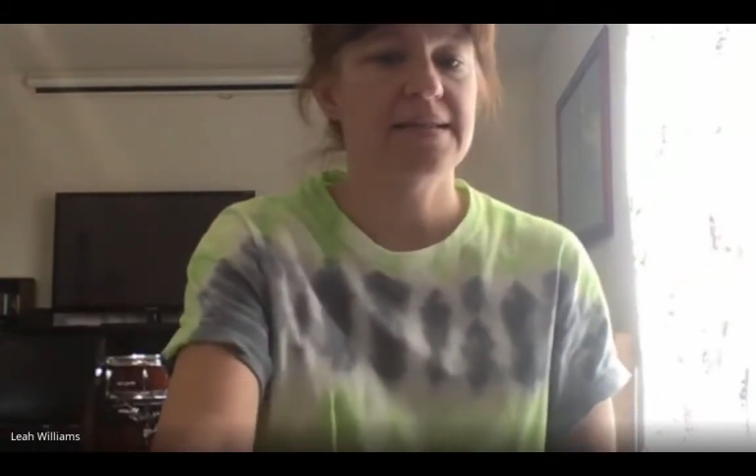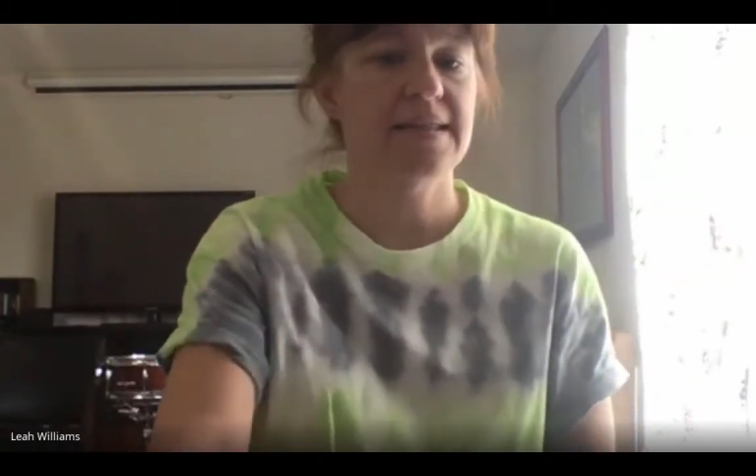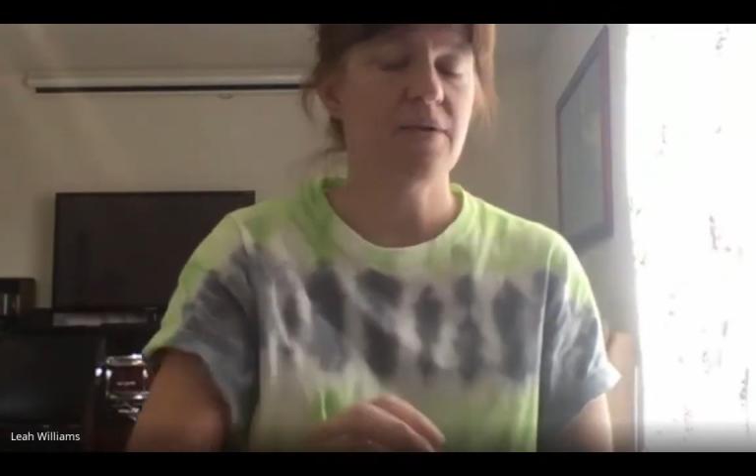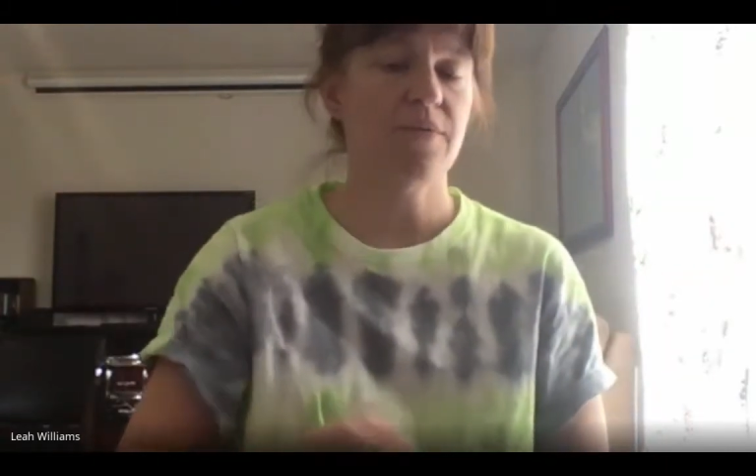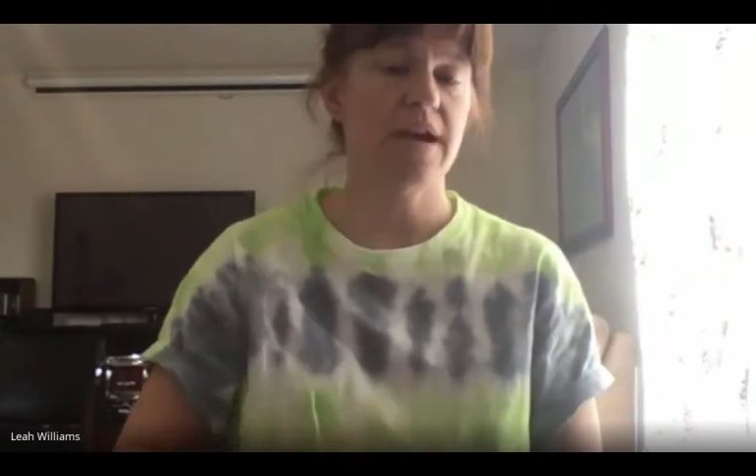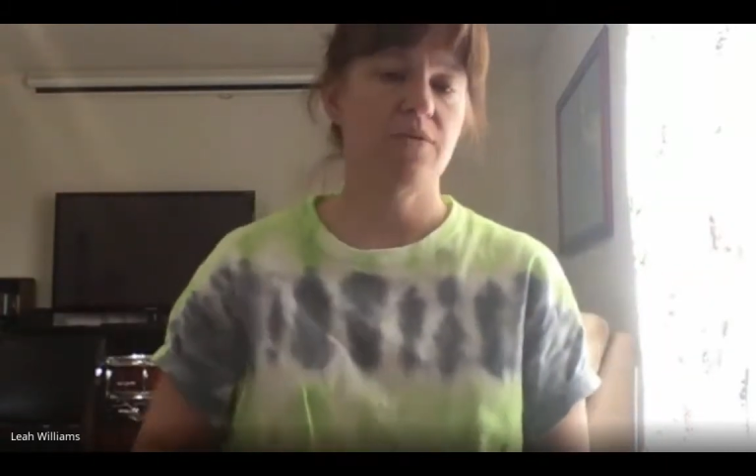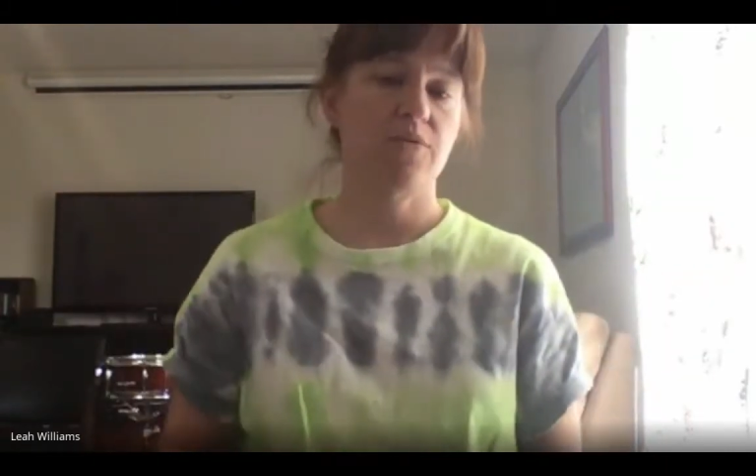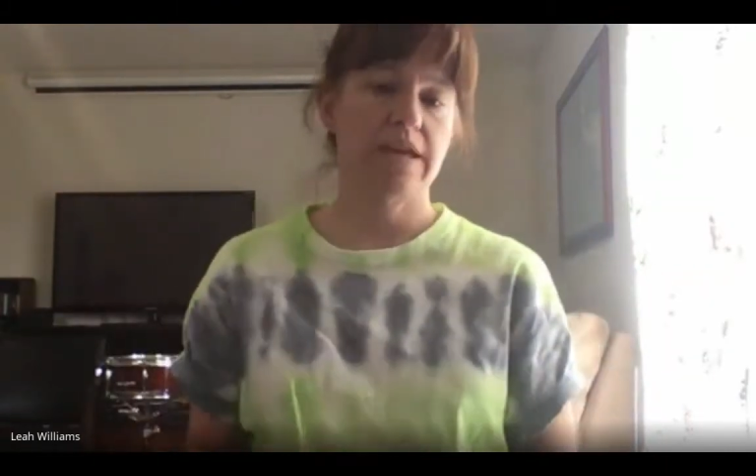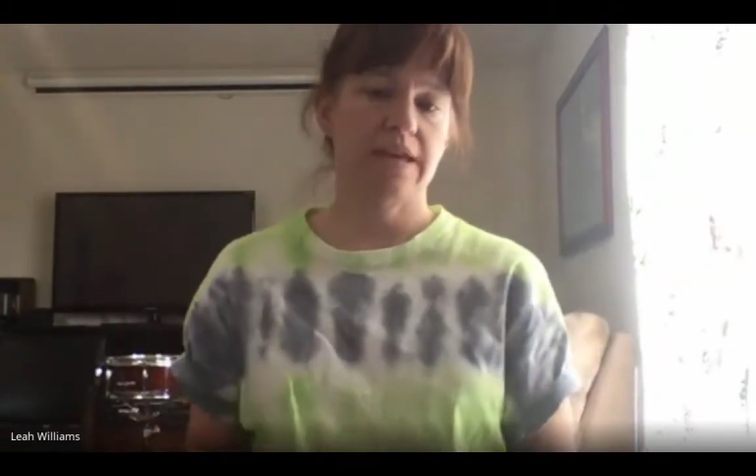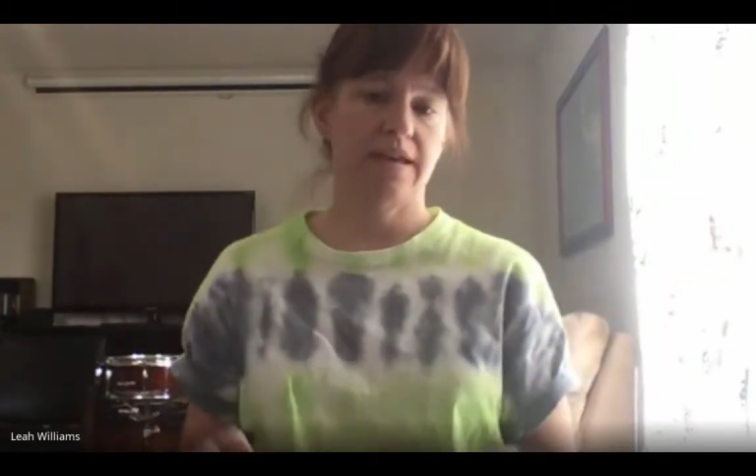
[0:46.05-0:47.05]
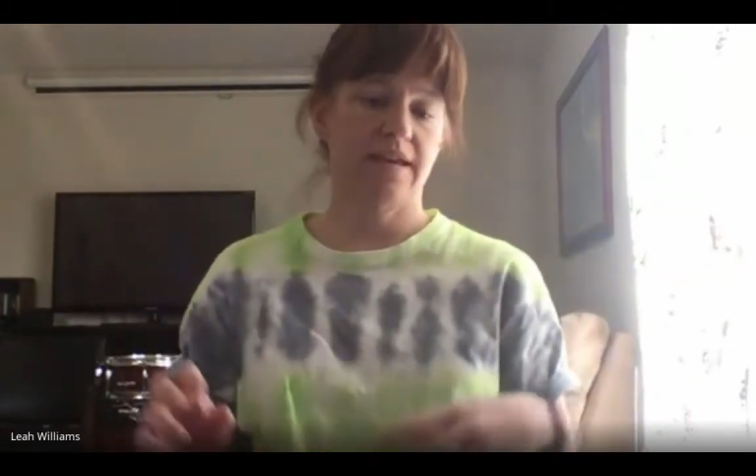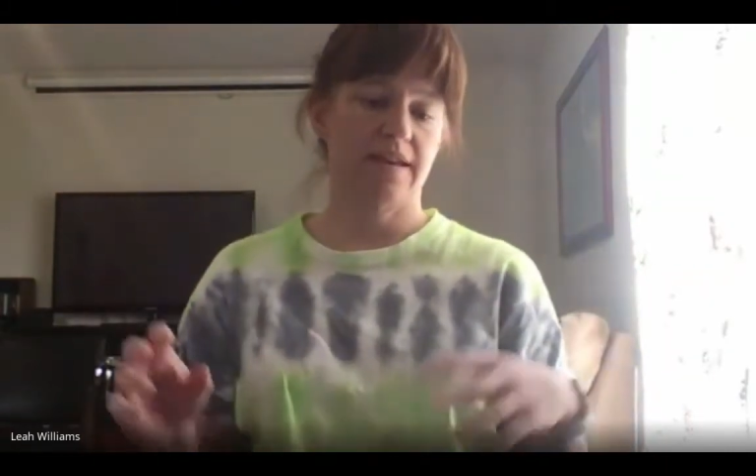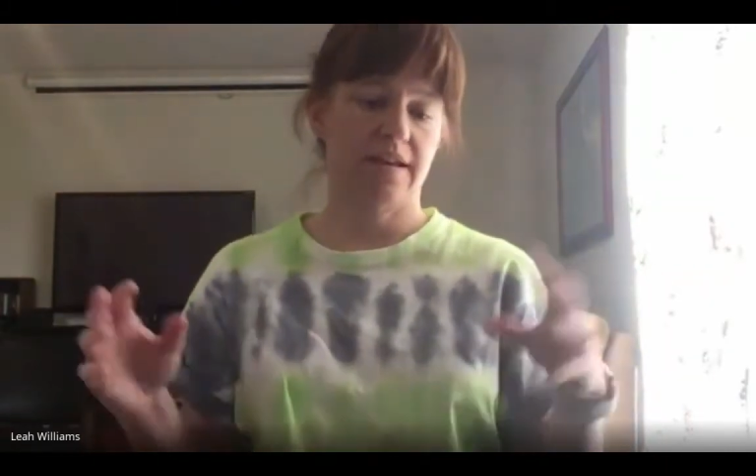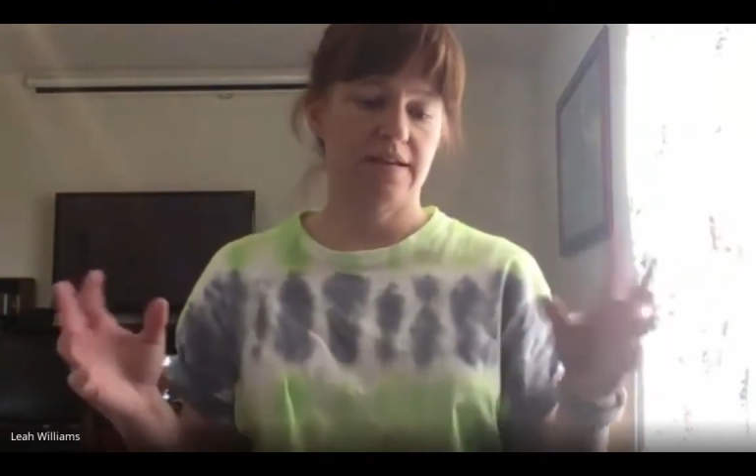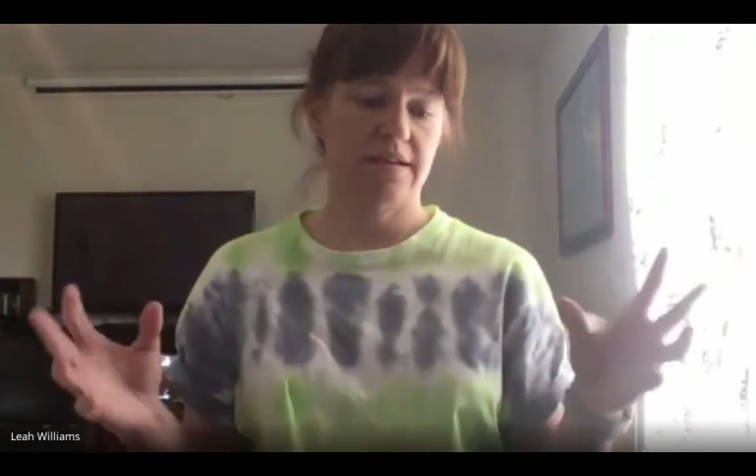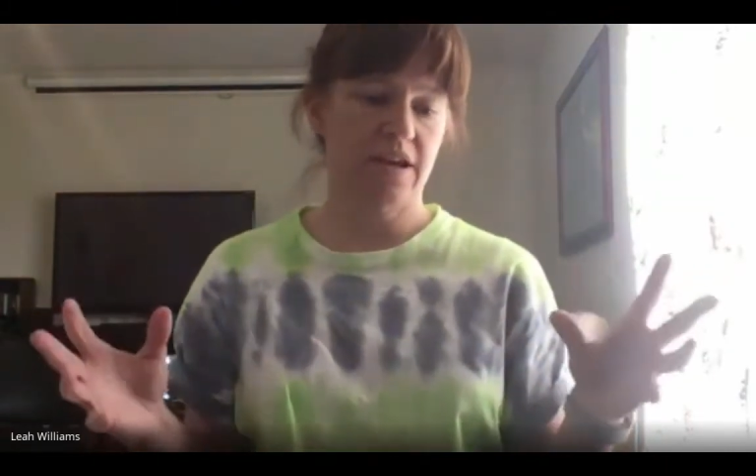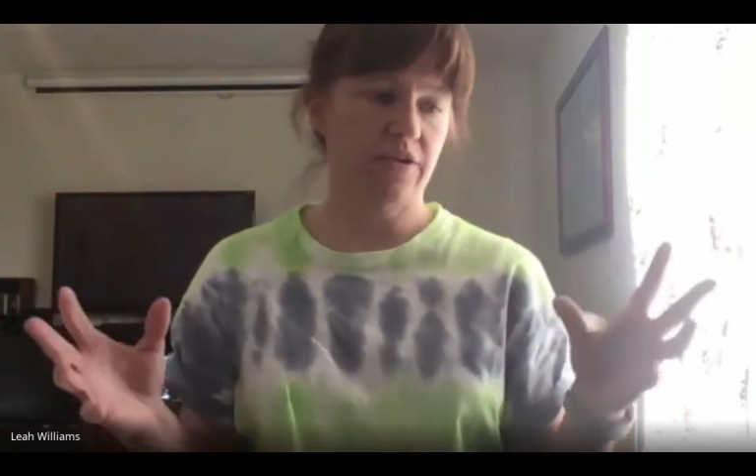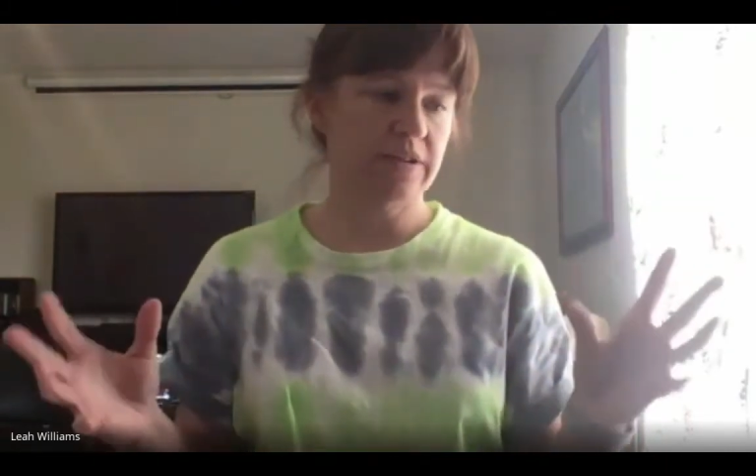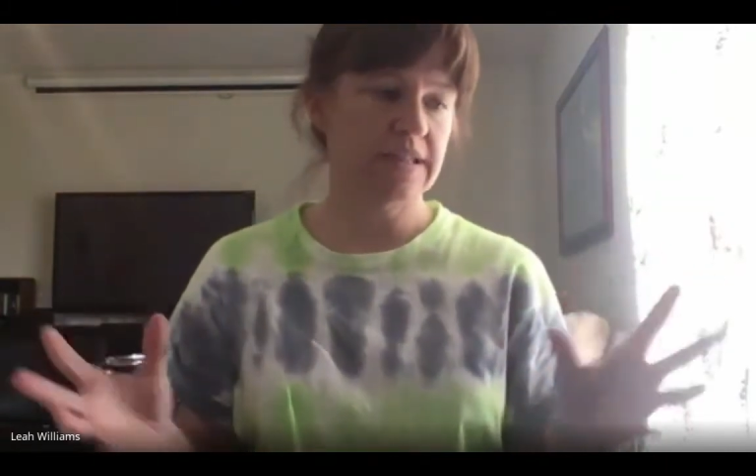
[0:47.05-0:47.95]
that way we can, you know, at least